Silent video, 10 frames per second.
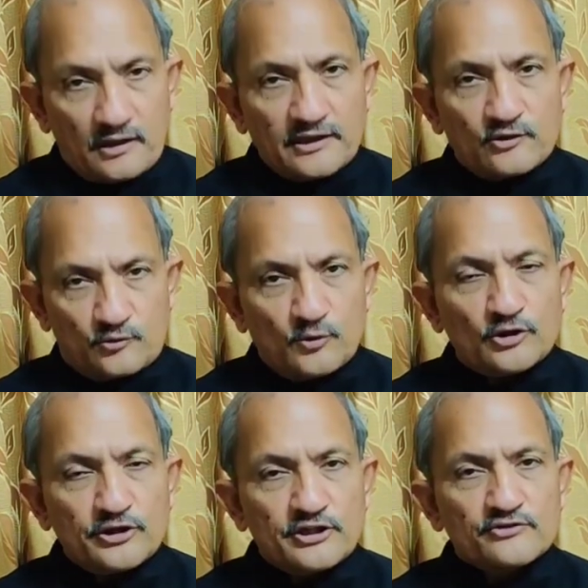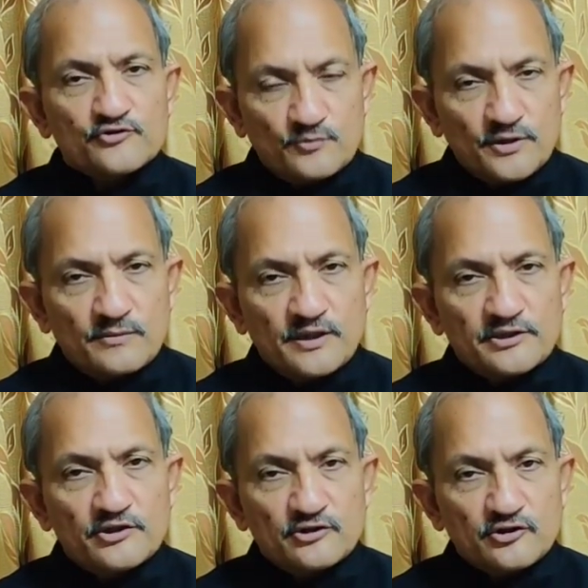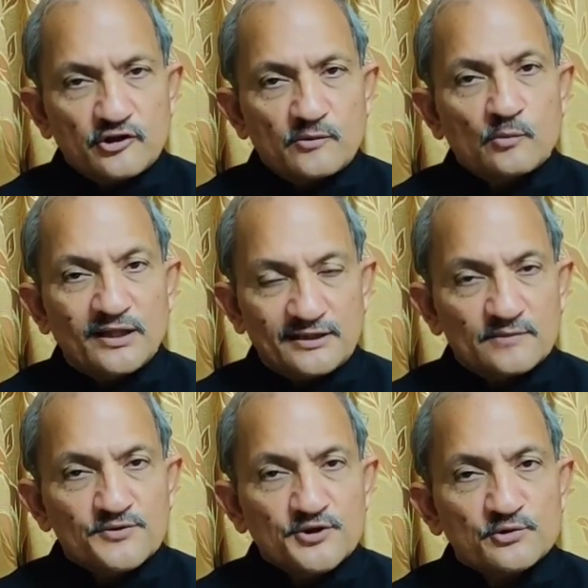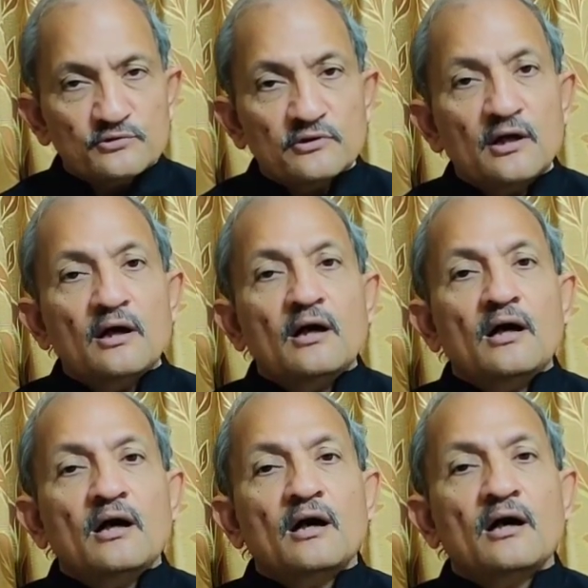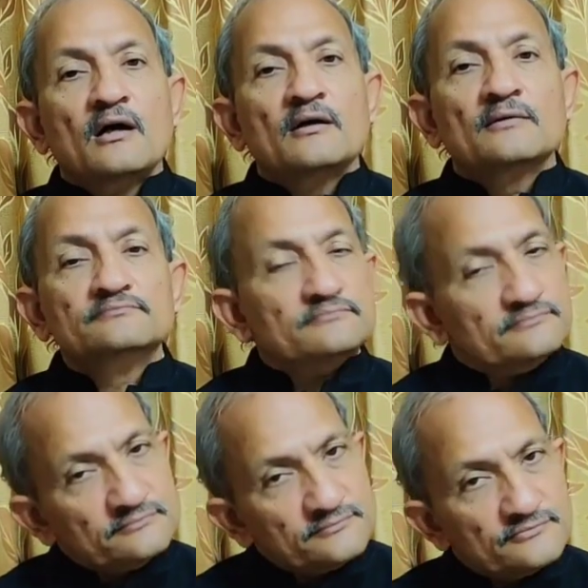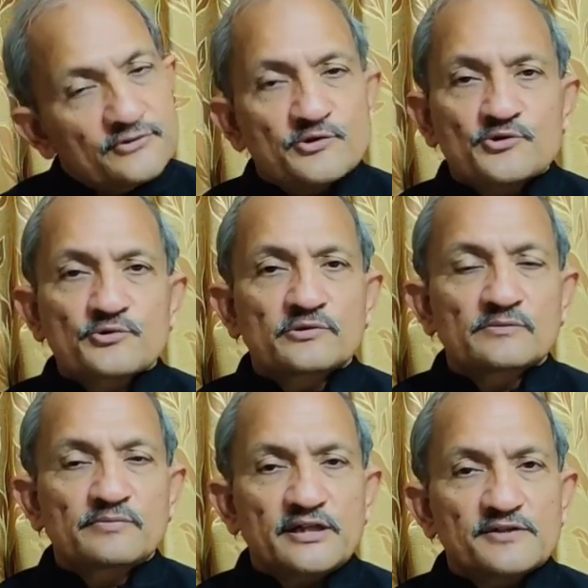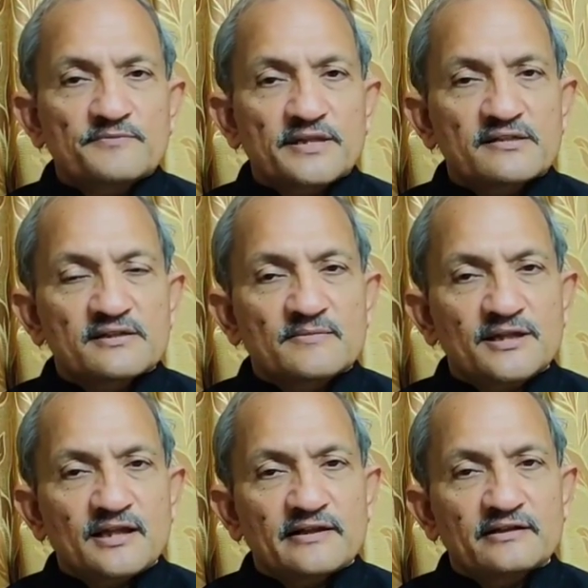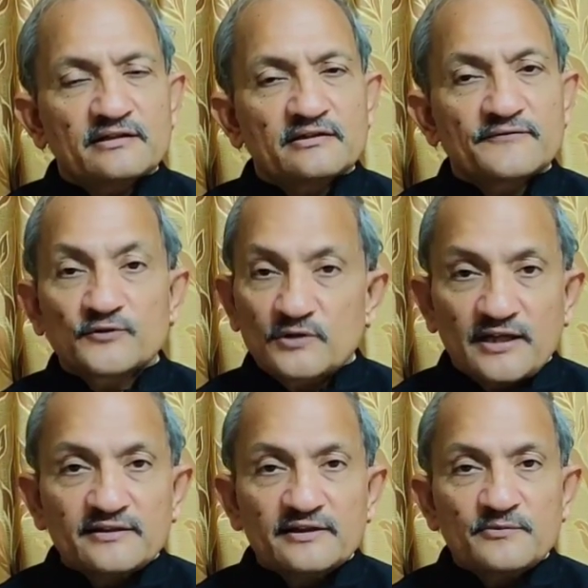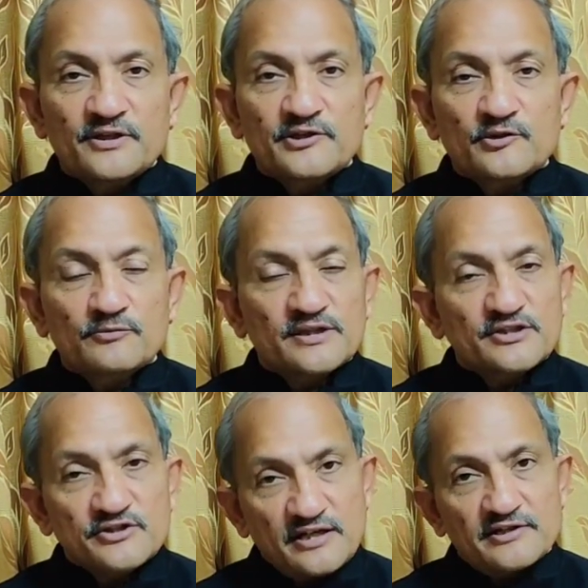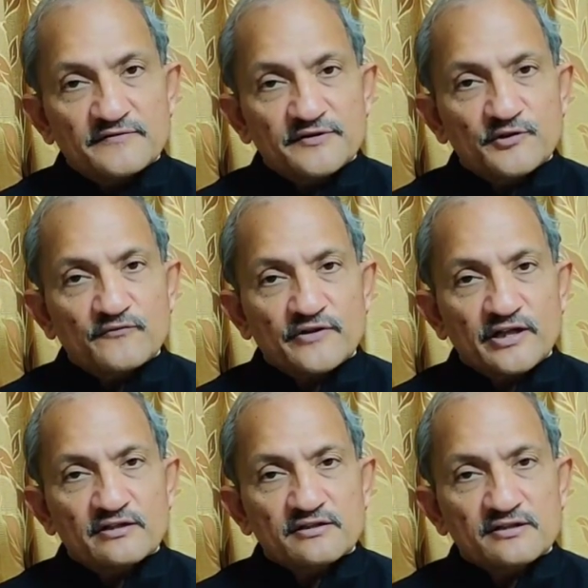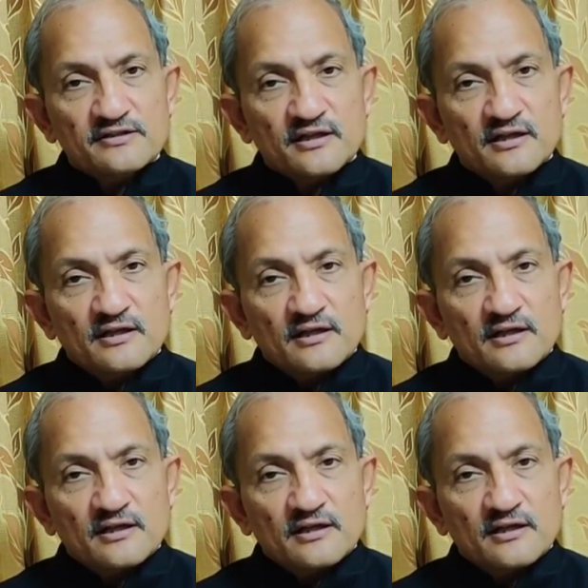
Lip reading: Hi, good morning. Subramani.com welcomes you. The usual, please press the bell icon. If you like the video, please share it with your friends.